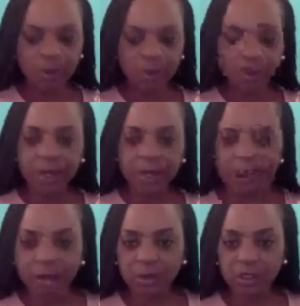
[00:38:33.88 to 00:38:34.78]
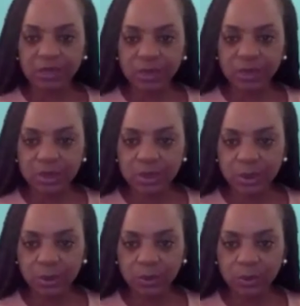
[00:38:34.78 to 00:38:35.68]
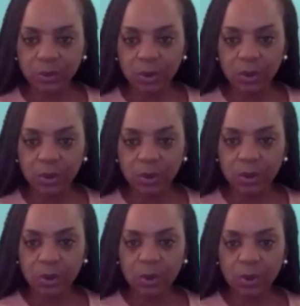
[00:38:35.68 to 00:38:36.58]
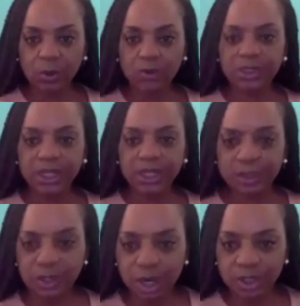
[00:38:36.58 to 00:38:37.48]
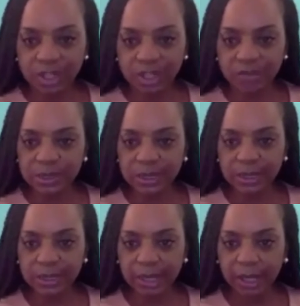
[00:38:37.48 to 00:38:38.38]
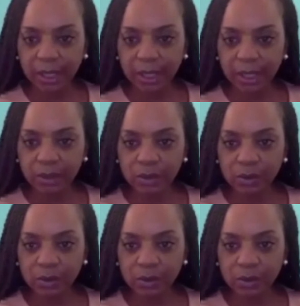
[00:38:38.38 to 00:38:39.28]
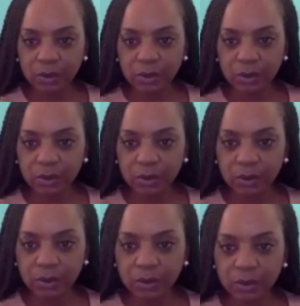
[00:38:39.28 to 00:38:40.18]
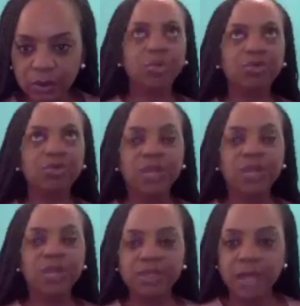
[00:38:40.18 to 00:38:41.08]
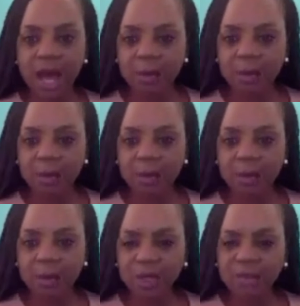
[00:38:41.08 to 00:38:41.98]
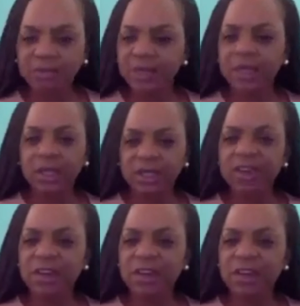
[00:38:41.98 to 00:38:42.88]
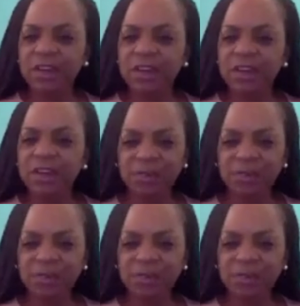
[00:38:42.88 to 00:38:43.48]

And you know, there are a lot of believers who sit in church every Sunday who profess God, but they feel